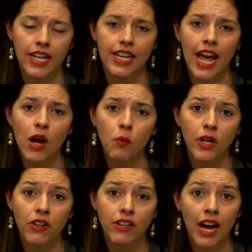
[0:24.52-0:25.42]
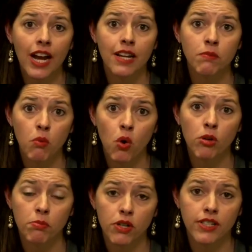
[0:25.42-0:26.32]
Now we are nine
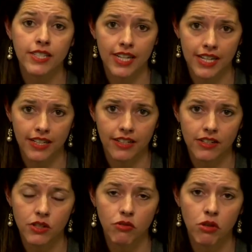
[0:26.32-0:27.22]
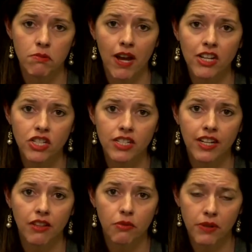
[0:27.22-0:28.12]
more books in. So if we imagine
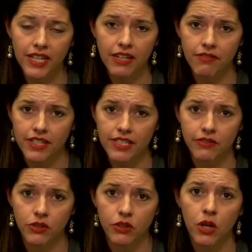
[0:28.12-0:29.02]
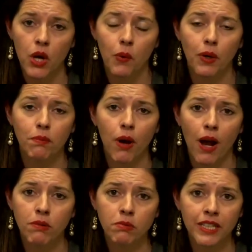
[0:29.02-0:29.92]
a three day festival, we are
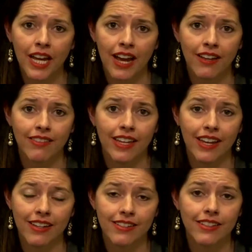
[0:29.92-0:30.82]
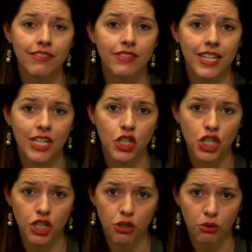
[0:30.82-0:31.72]
probably at the end of day
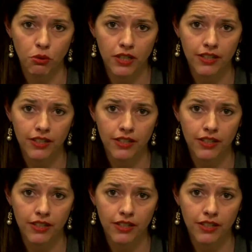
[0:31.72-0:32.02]
two.